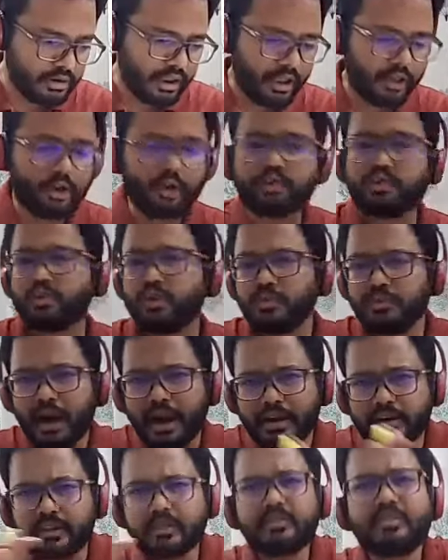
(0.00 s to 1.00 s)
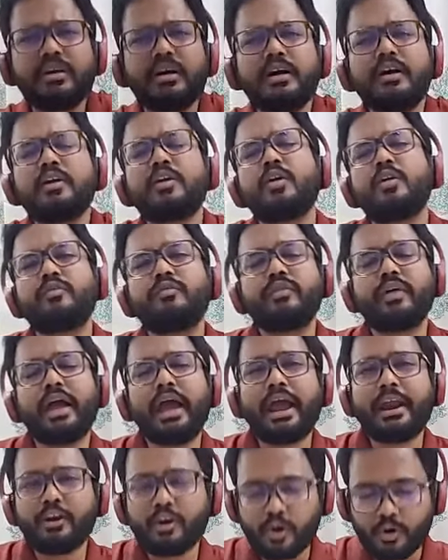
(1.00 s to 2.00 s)
And also, you might have heard of
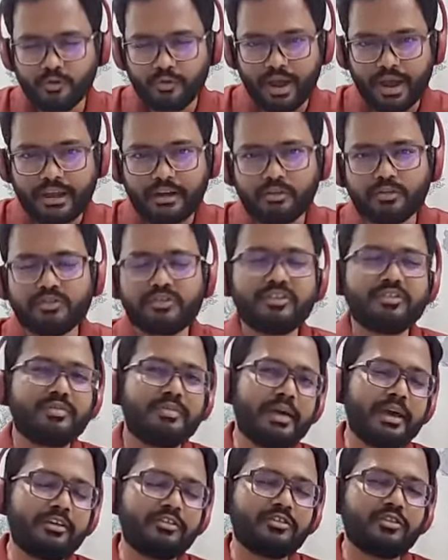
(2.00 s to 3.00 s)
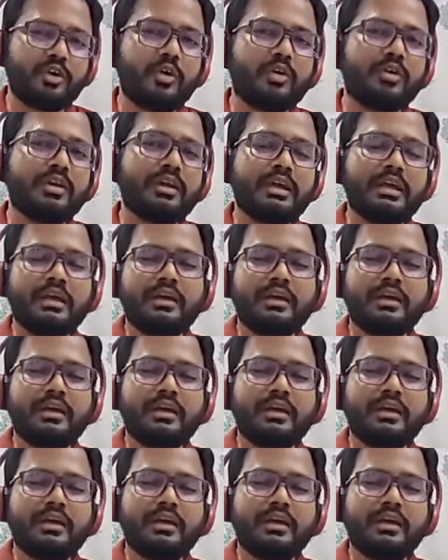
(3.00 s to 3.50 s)
endovac, which is based on